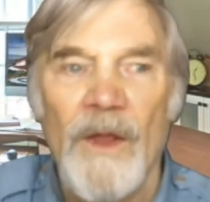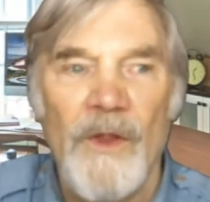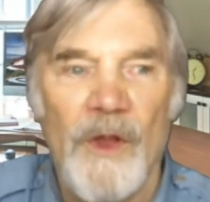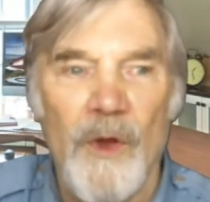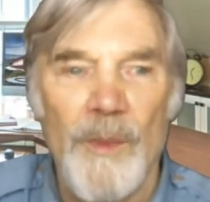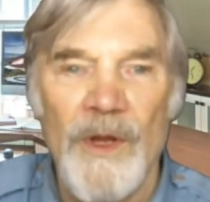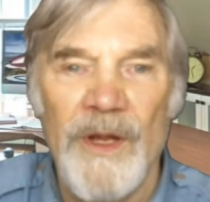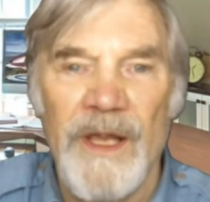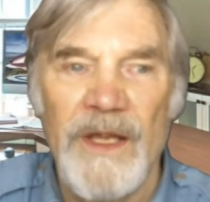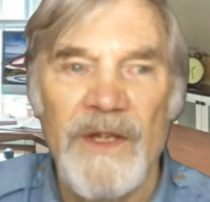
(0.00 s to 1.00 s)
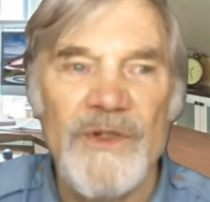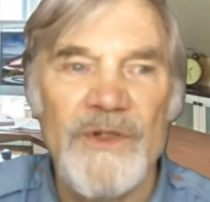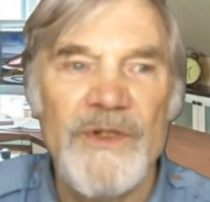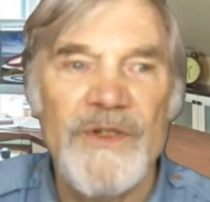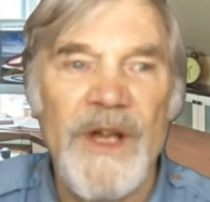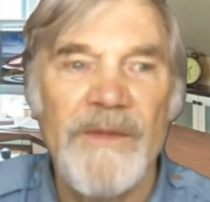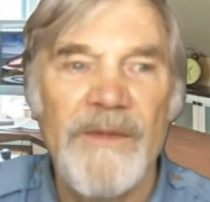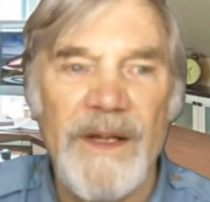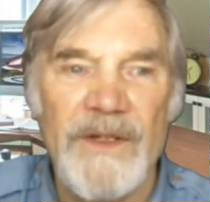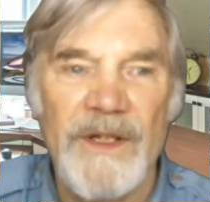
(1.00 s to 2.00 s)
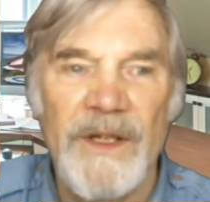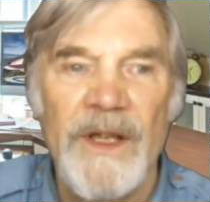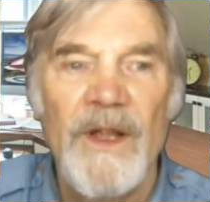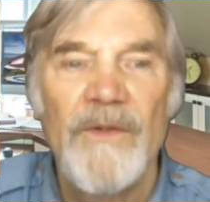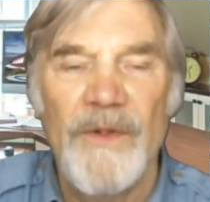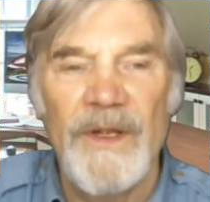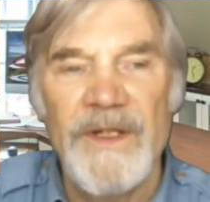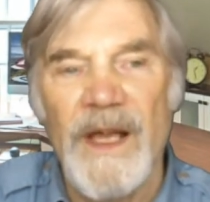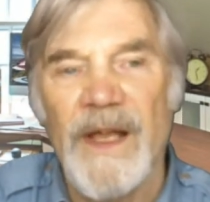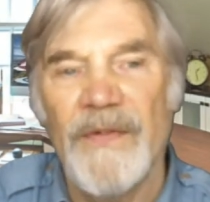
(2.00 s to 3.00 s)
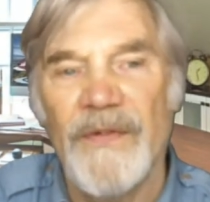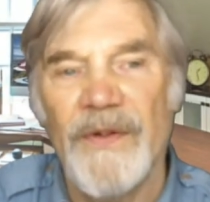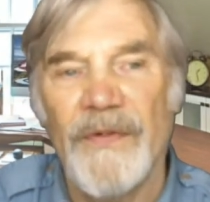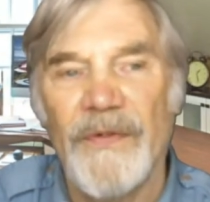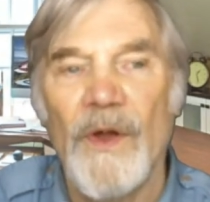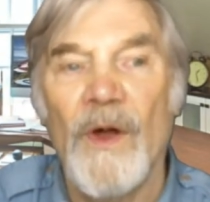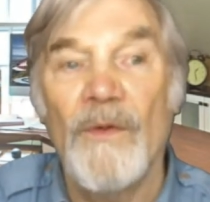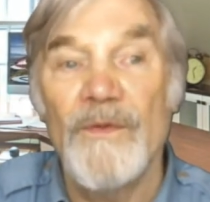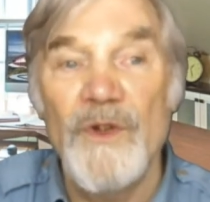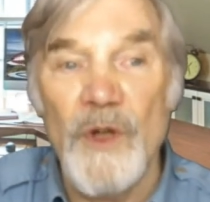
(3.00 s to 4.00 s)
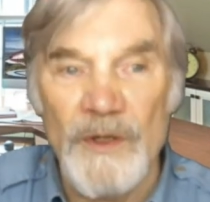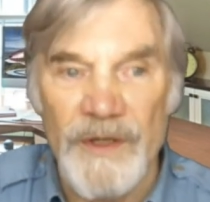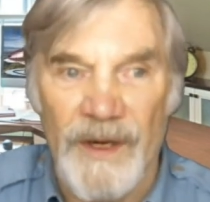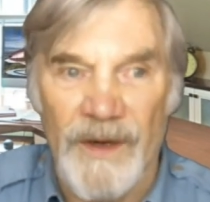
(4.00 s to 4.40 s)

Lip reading: the communications director for the Diocese of Noto.